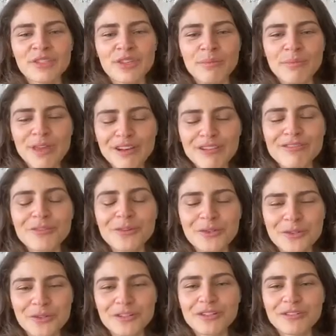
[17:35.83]
So
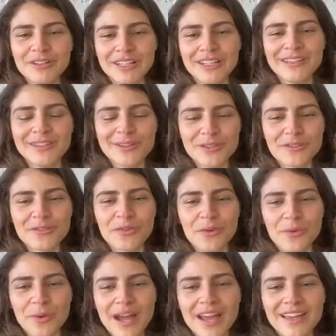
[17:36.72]
metaphors are a really
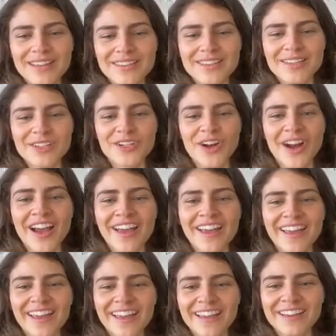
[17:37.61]
useful way to
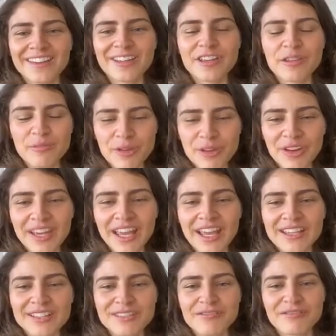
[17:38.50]
try and
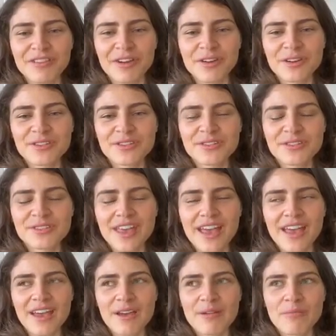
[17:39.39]
communicate to folks
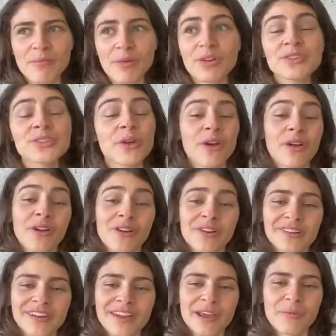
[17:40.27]
what's going
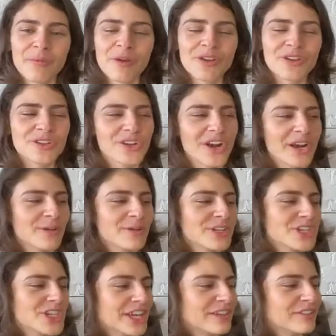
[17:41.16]
on and what you're trying to
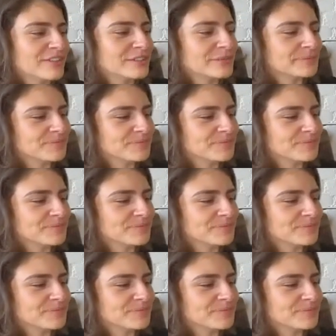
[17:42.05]
achieve.